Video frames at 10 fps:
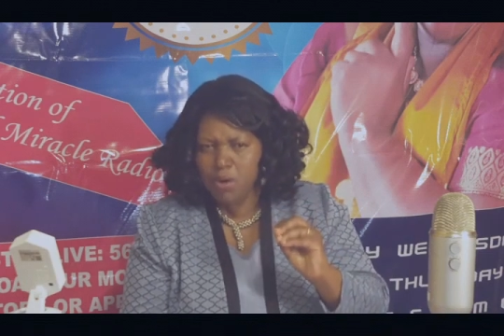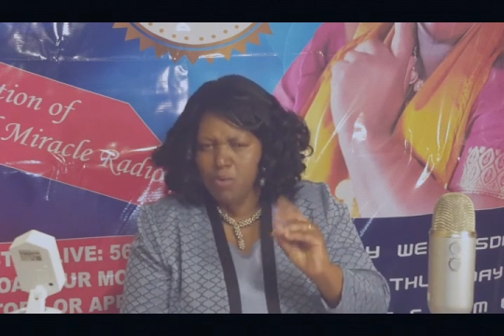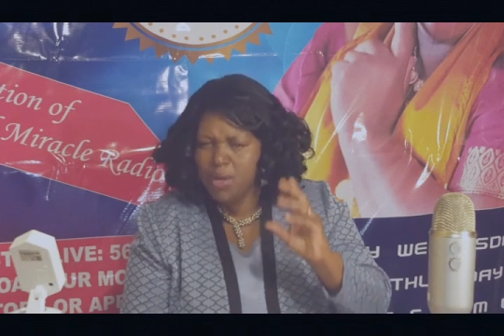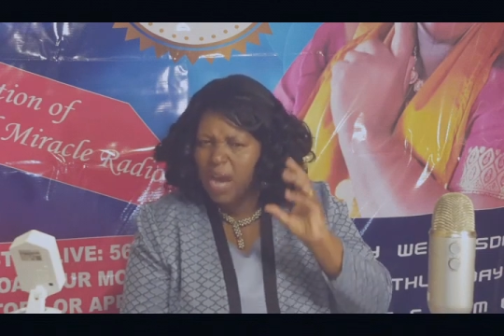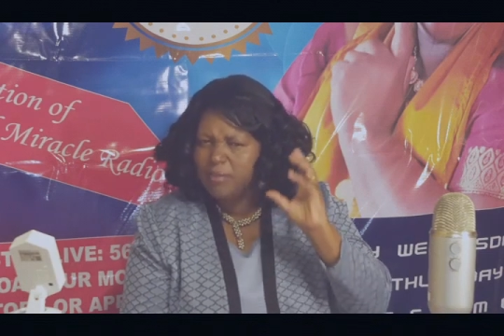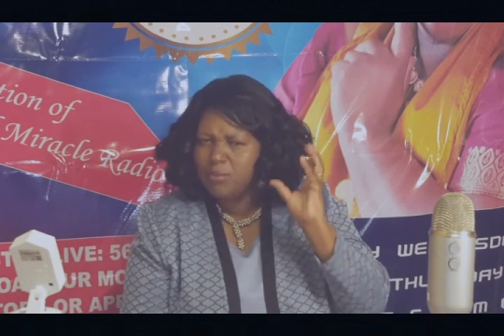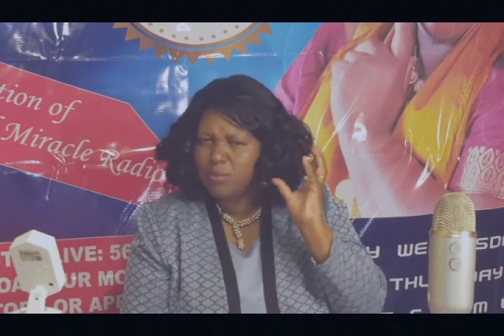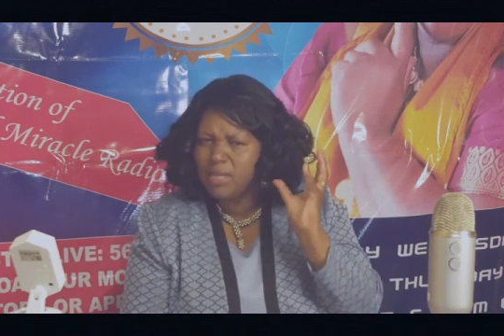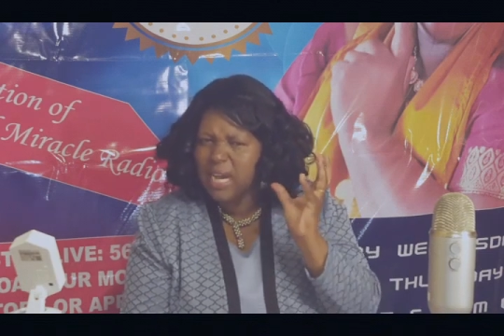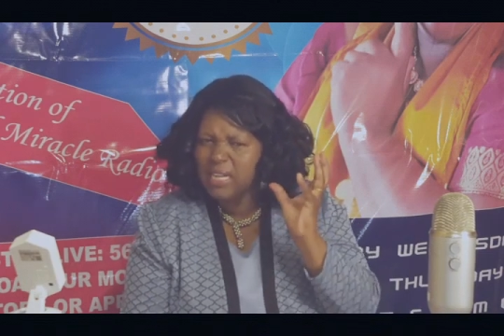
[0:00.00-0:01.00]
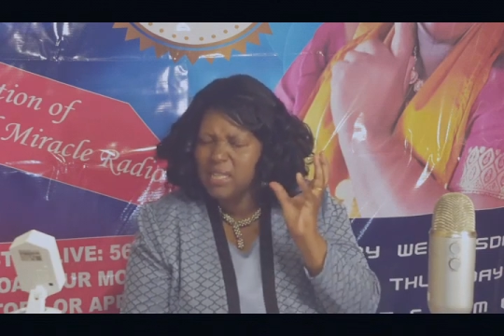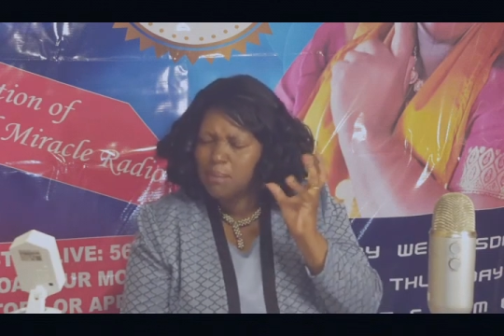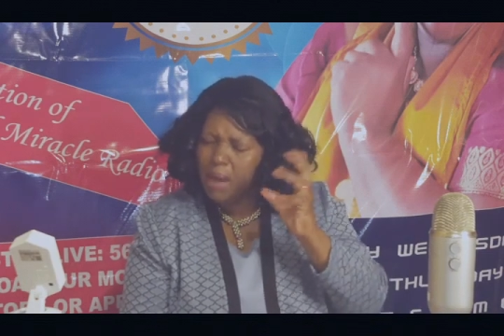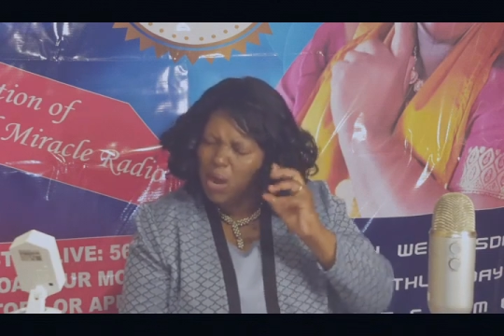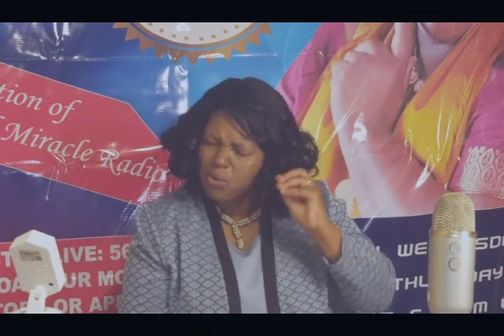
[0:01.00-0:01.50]
We have to guard
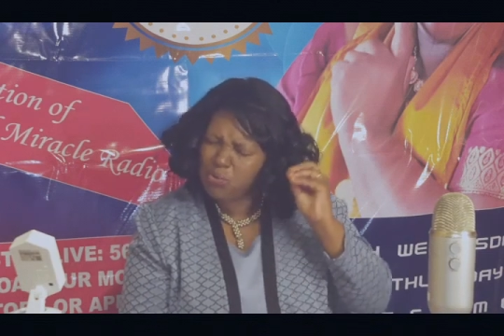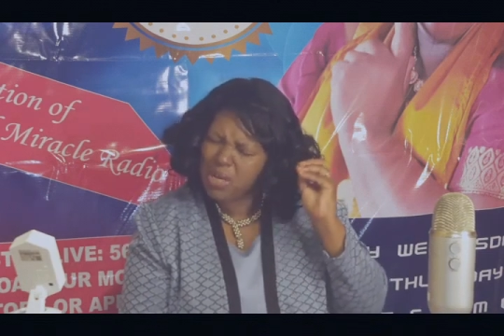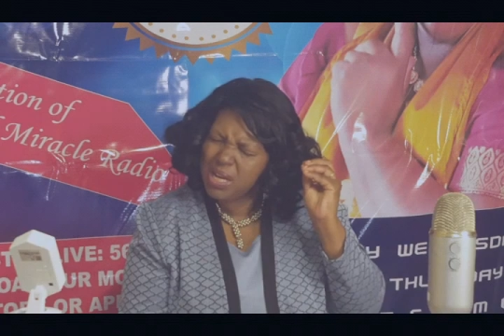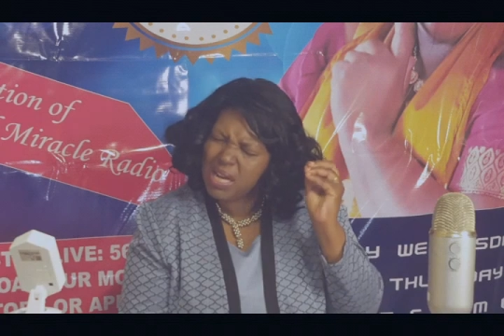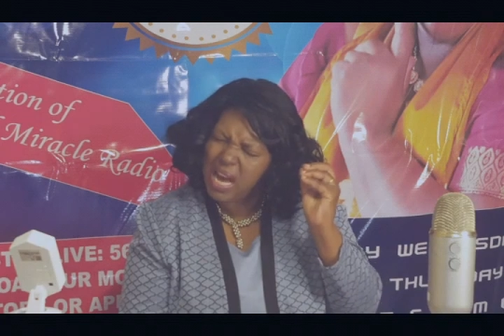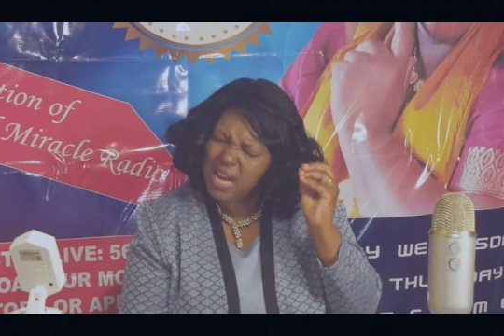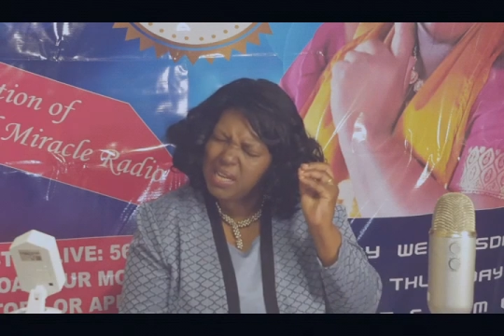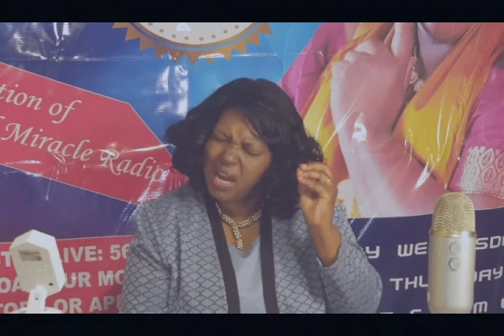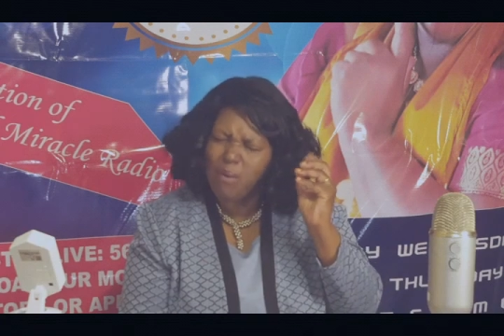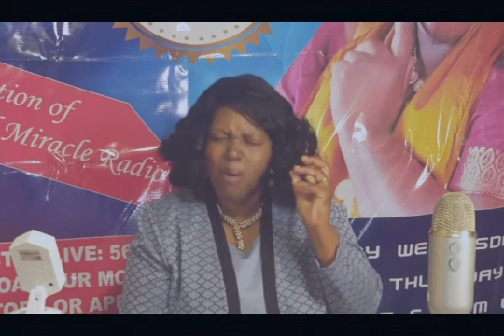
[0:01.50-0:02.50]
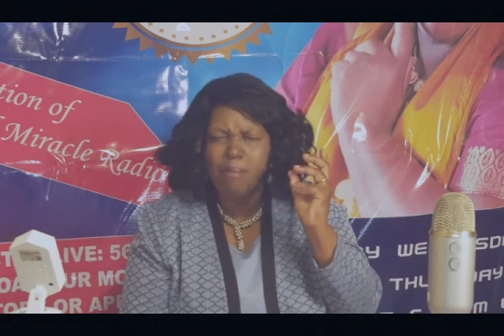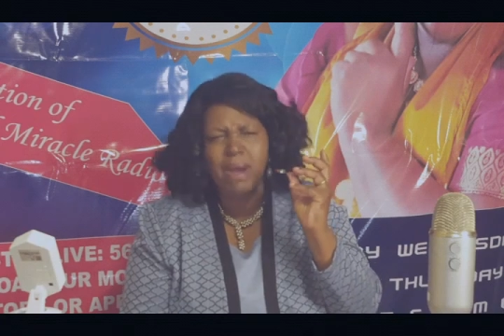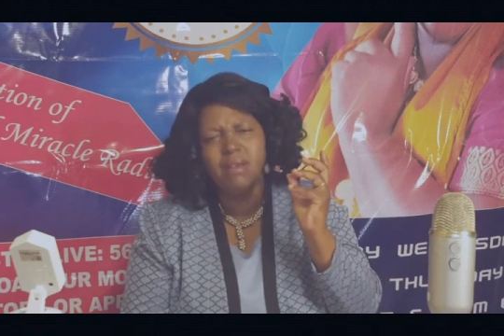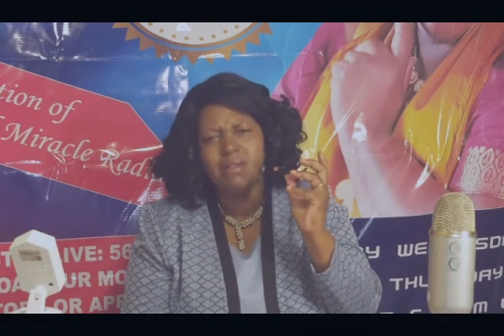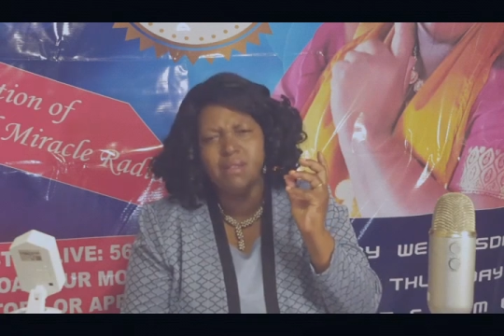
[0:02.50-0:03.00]
them. How do we guard our
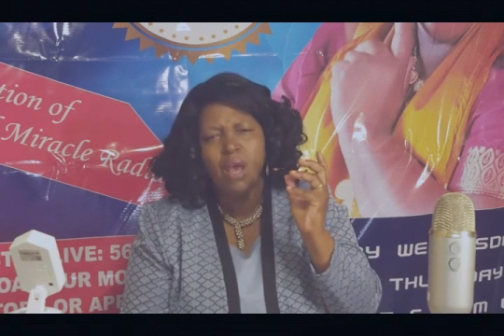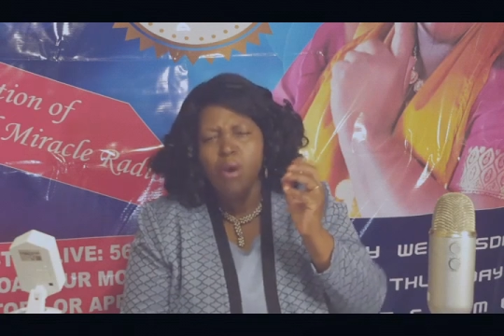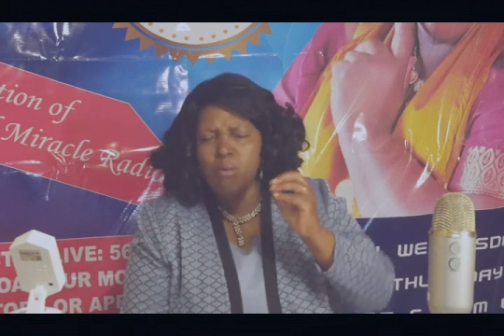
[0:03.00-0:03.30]
minds?